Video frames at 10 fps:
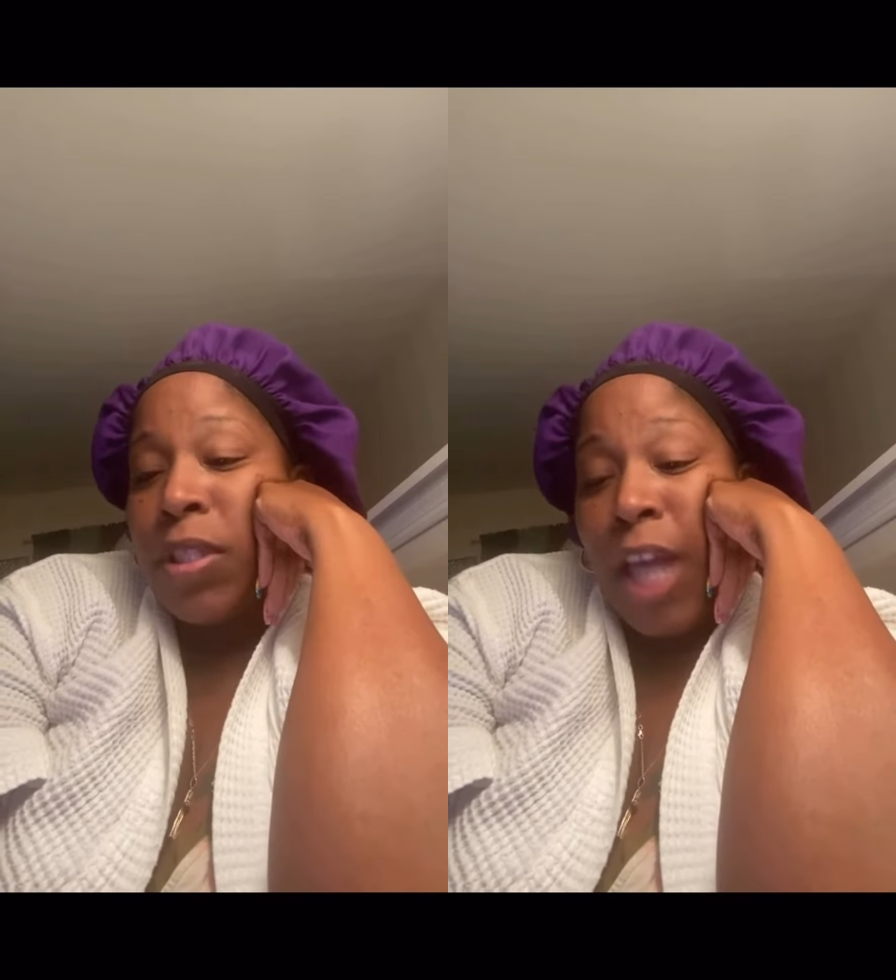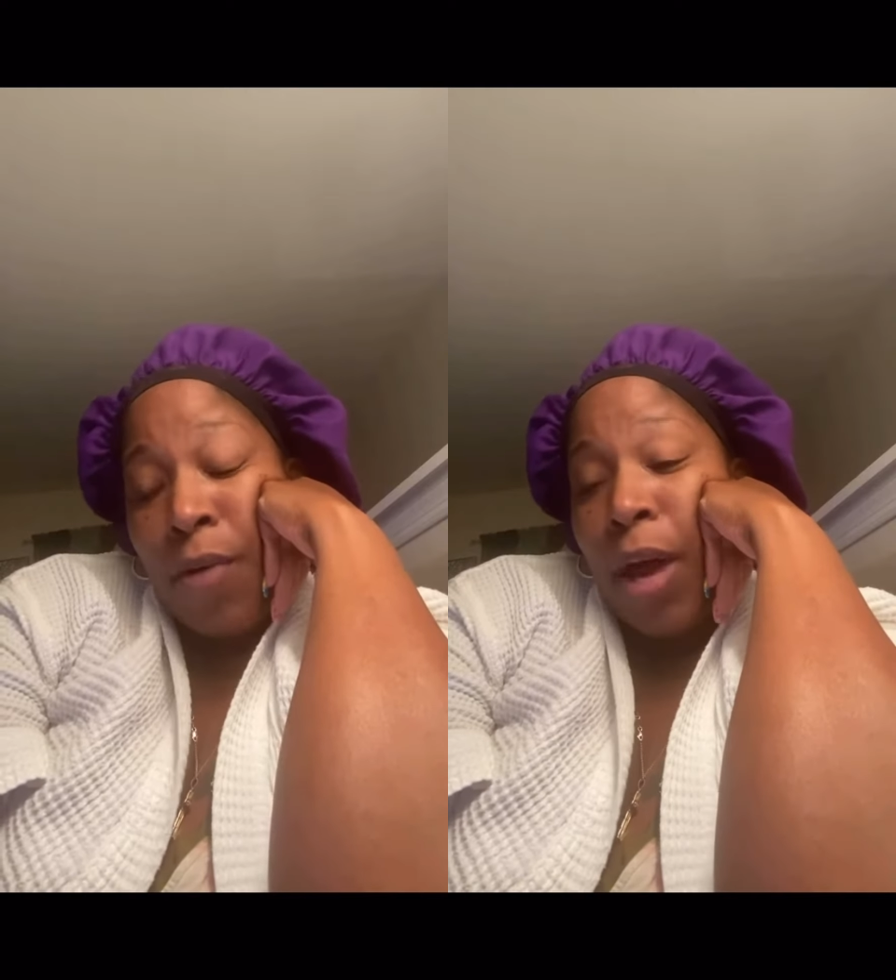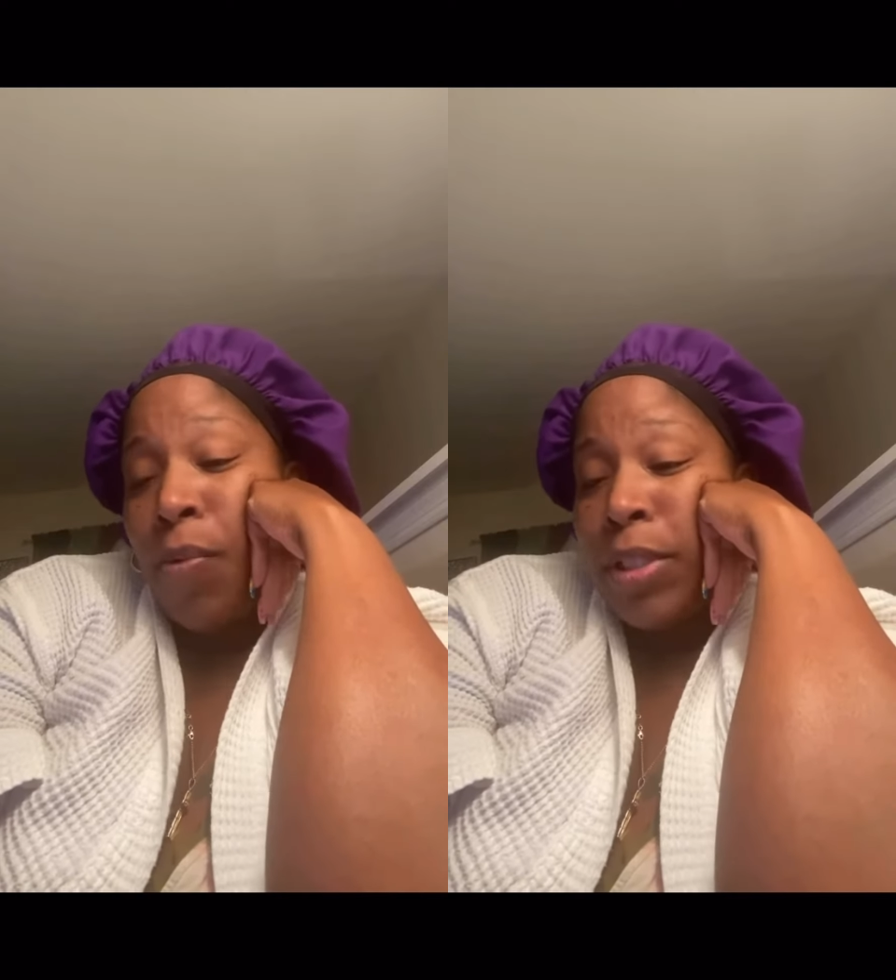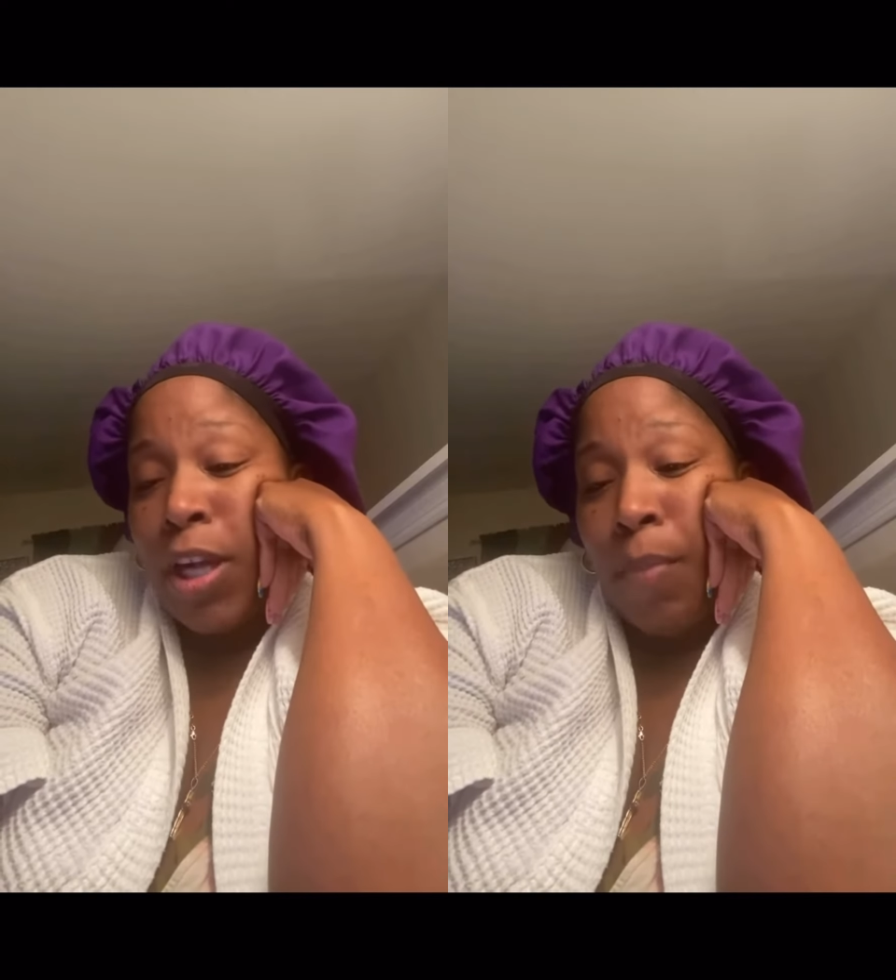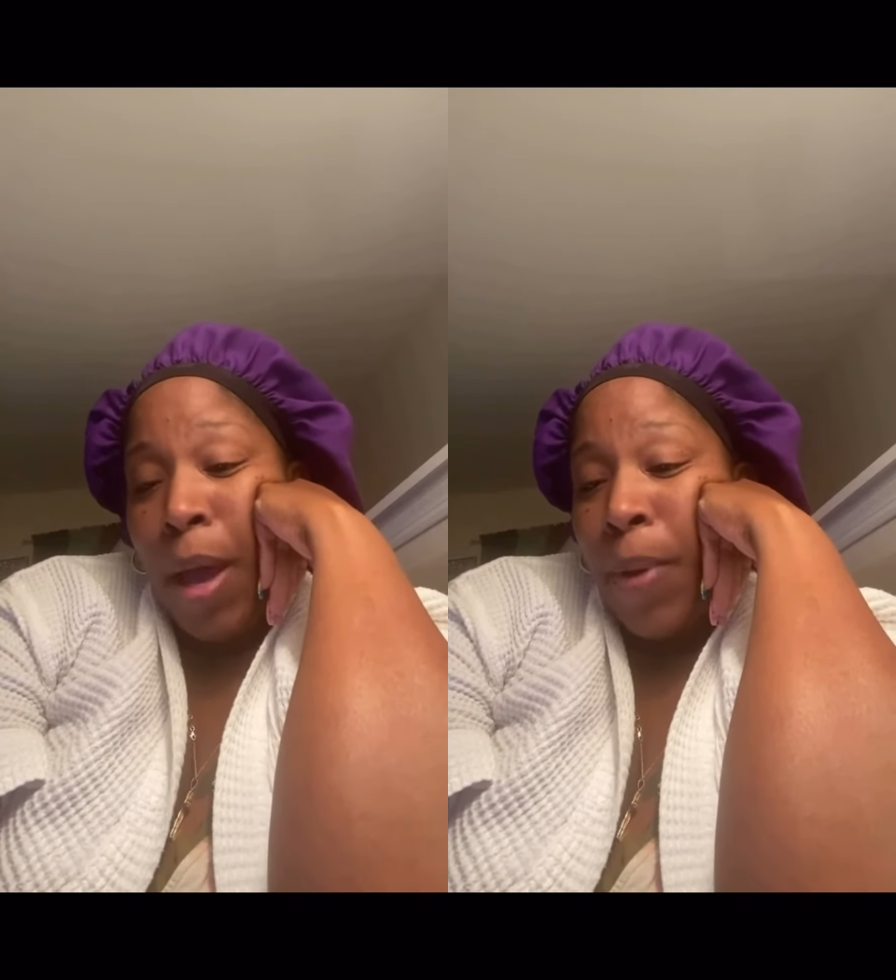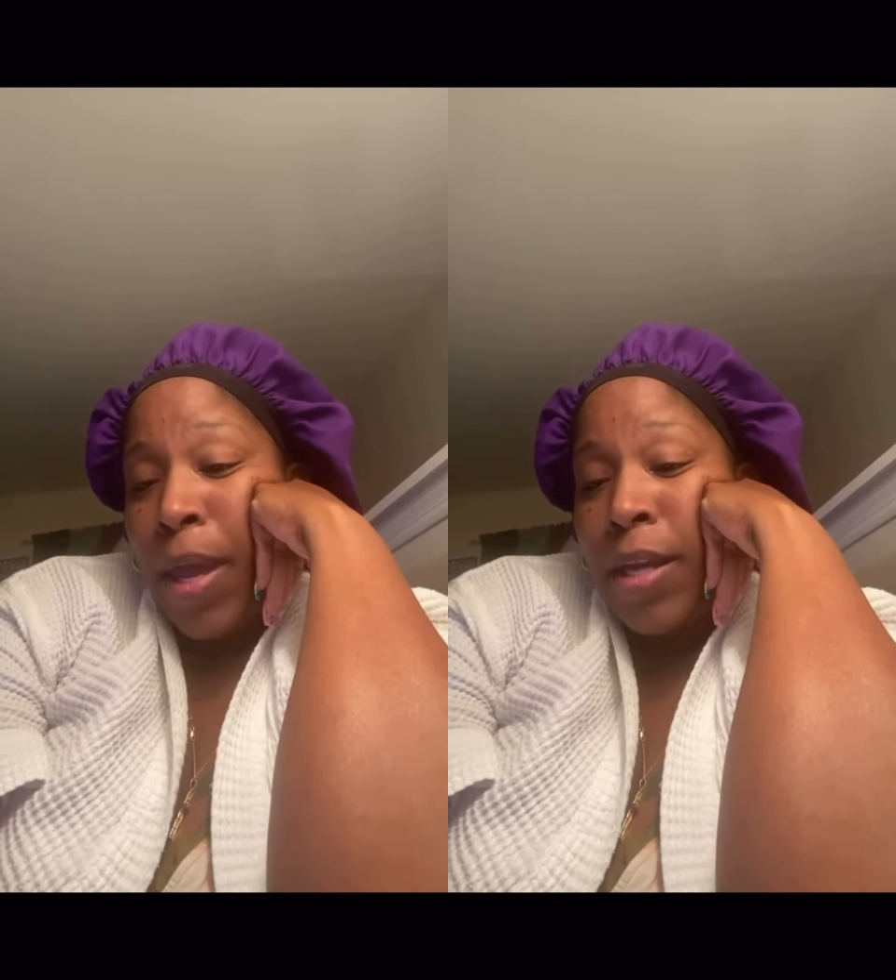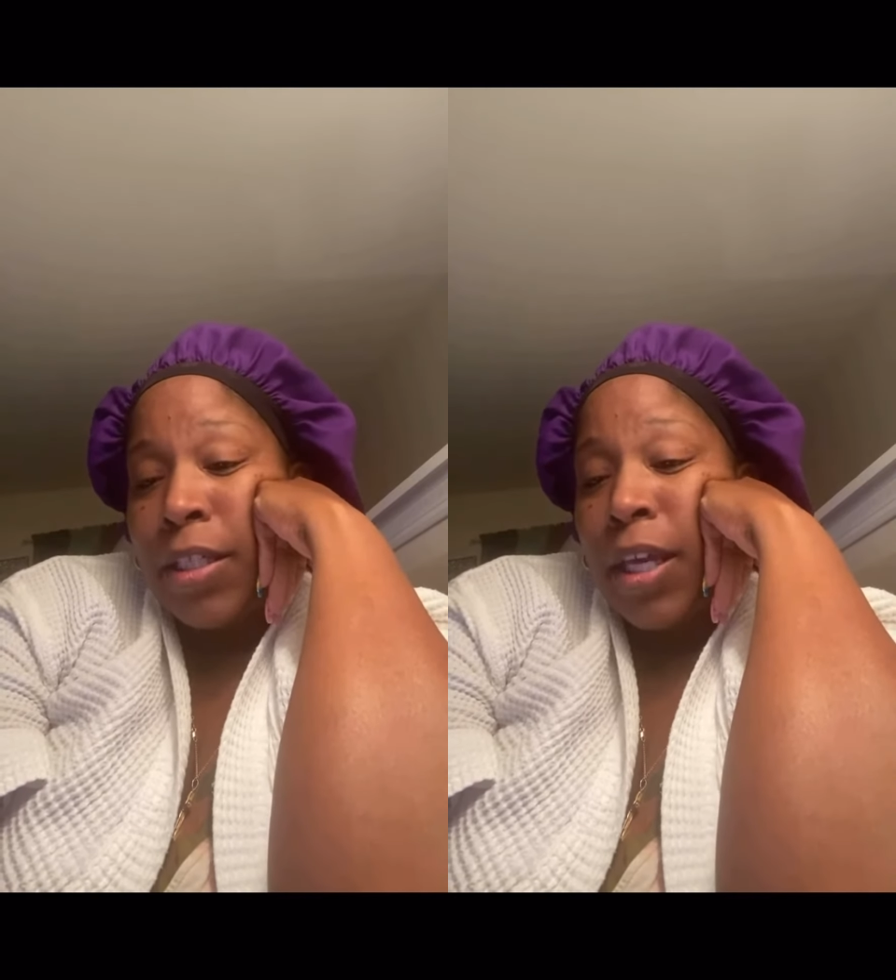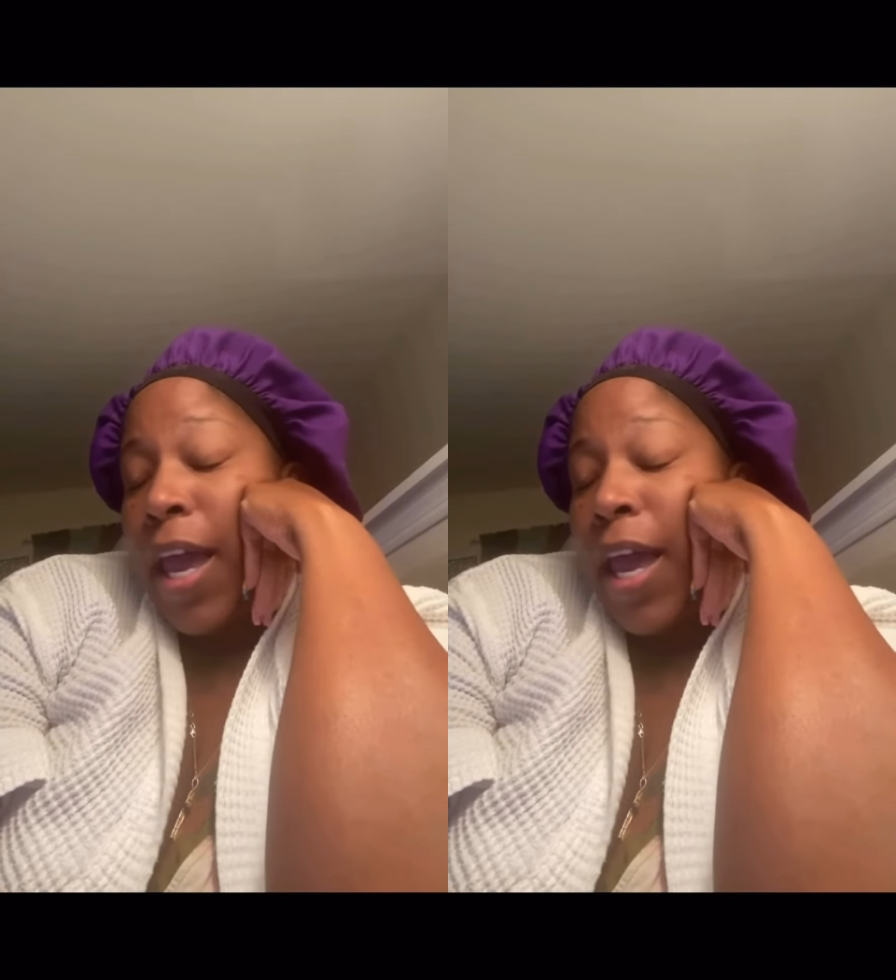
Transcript: say what I want to say on my page.